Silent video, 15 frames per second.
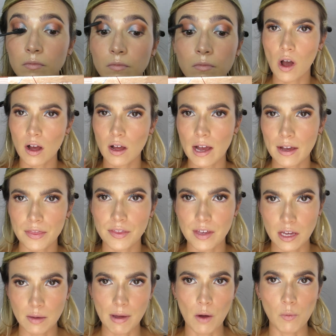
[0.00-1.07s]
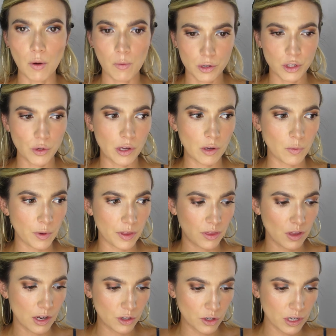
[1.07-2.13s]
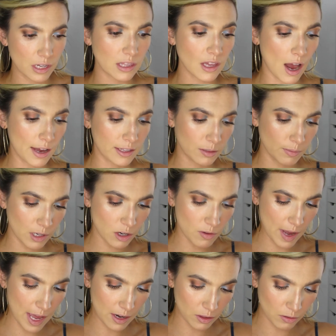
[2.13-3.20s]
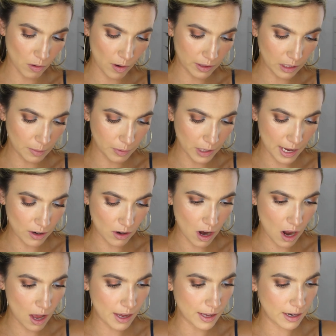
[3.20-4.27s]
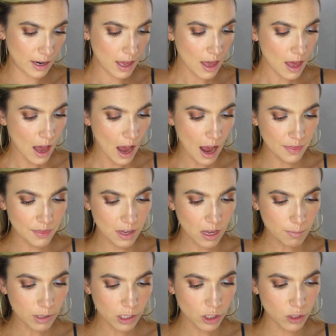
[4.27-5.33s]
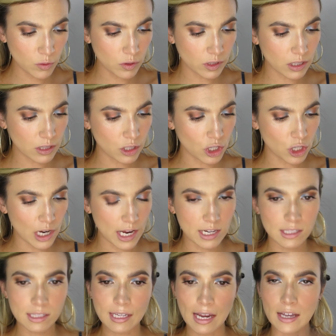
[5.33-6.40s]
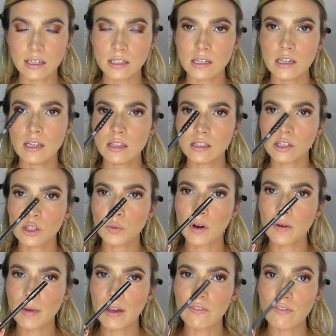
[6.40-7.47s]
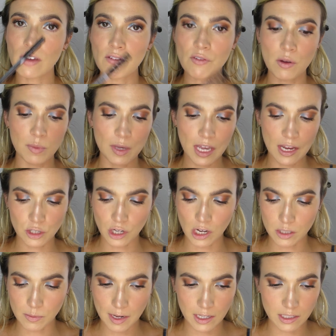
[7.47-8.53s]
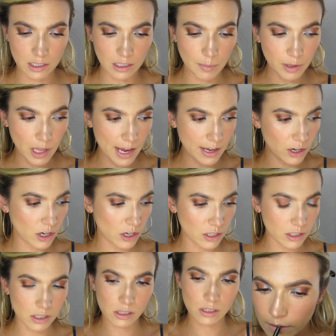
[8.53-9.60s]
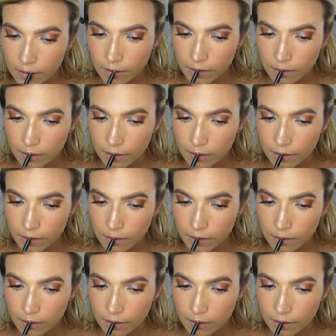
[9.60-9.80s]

While I think about what we're doing with underneath the eyes, I'm gonna go ahead and throw a lip liner on. I think I'm gonna use the shade Sandy. This is one of my favorite BH Cosmetics lip liners.